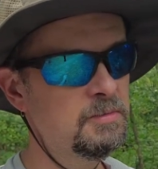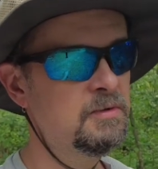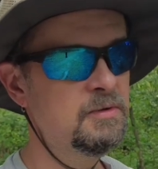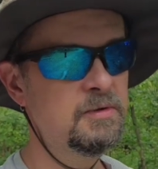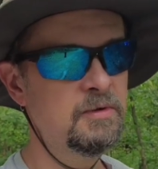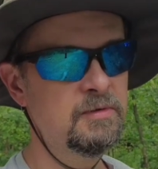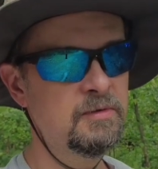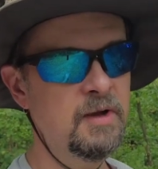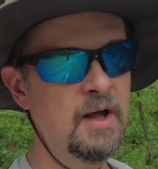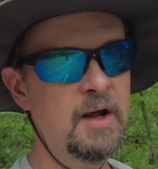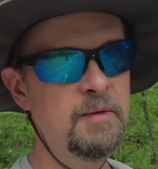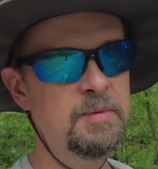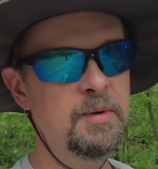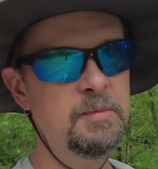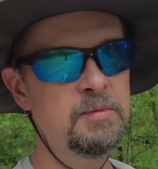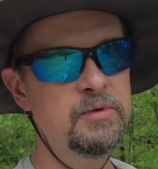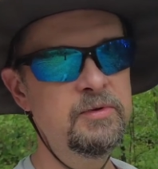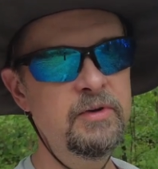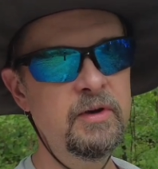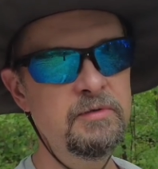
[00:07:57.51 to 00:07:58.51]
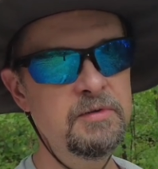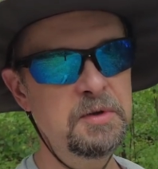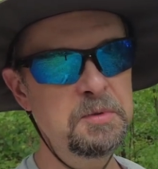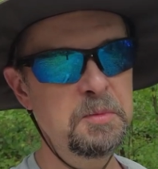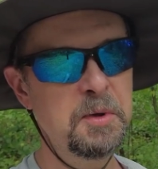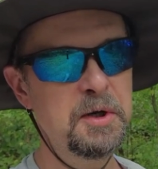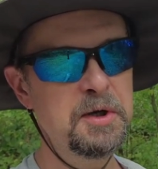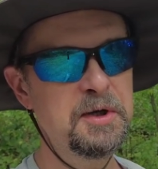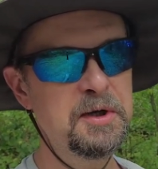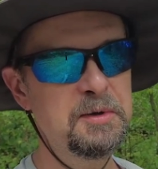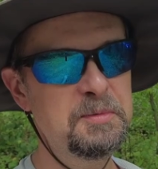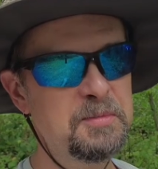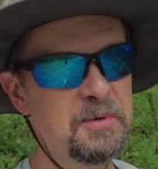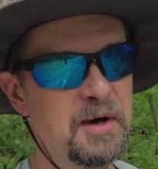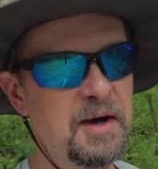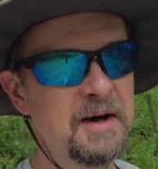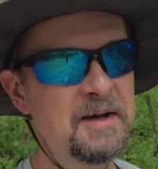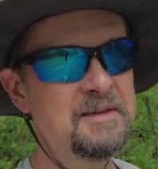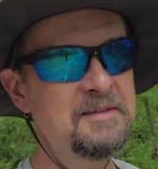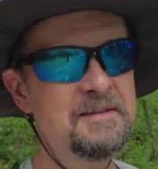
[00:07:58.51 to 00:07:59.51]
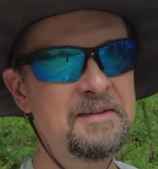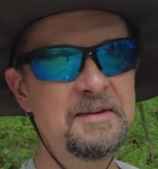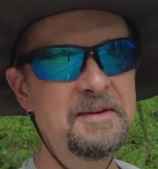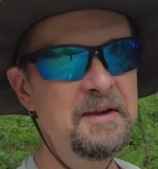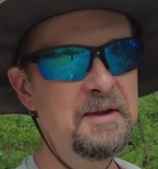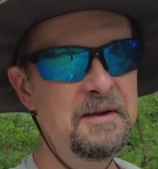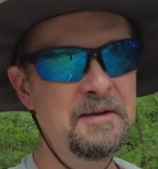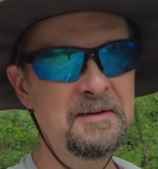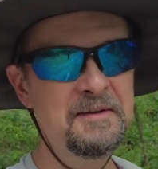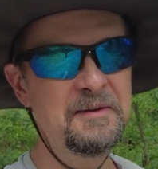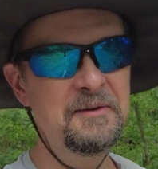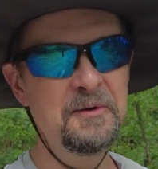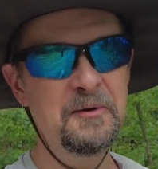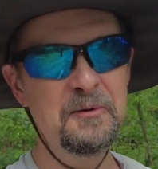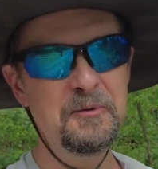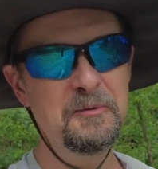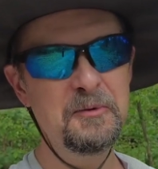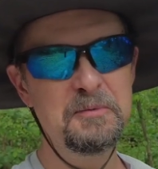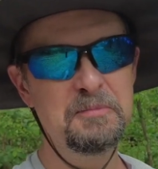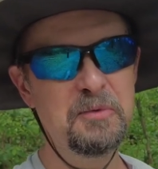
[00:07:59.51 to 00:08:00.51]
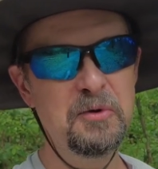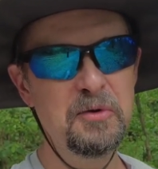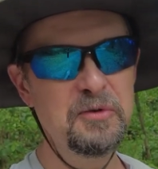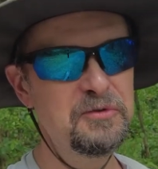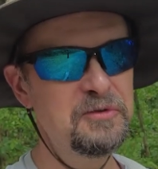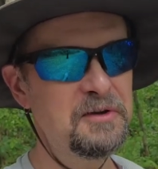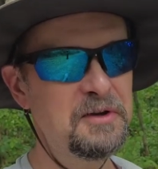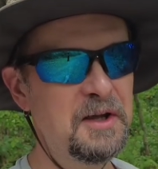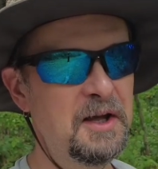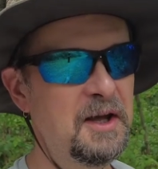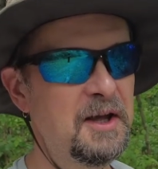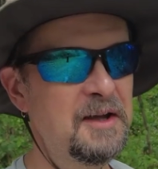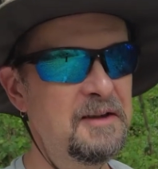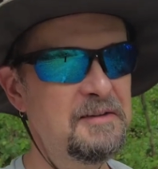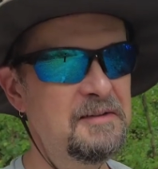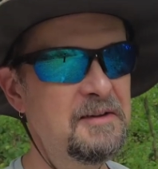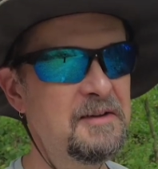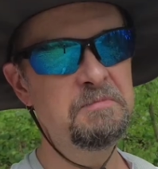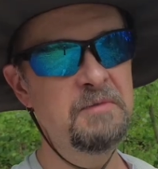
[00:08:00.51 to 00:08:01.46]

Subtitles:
there's a lot of people shoveling money into pots and they, you know, with bullshit hands,